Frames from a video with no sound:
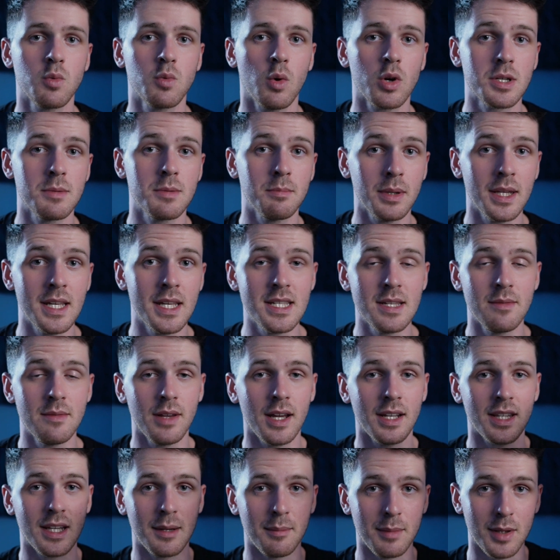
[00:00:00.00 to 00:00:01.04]
Please leave a like down
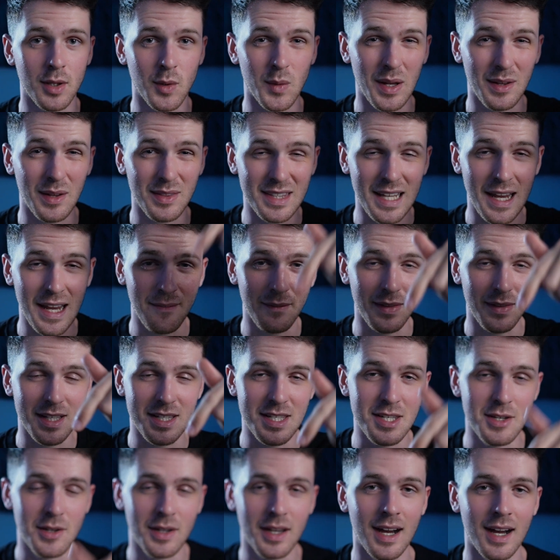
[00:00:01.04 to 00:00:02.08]
below and I'll definitely see you
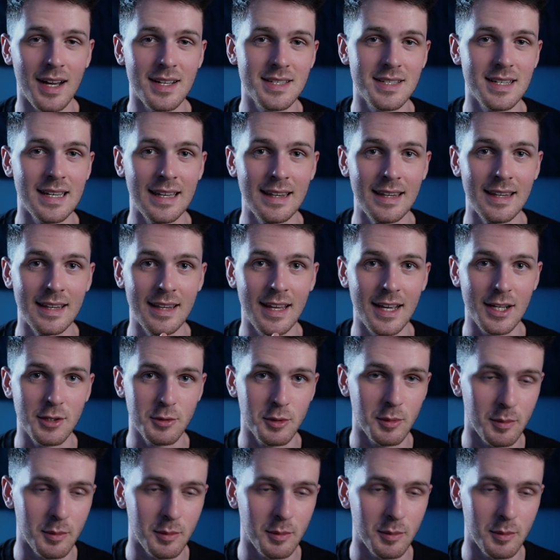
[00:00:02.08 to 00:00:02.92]
guys in the next one.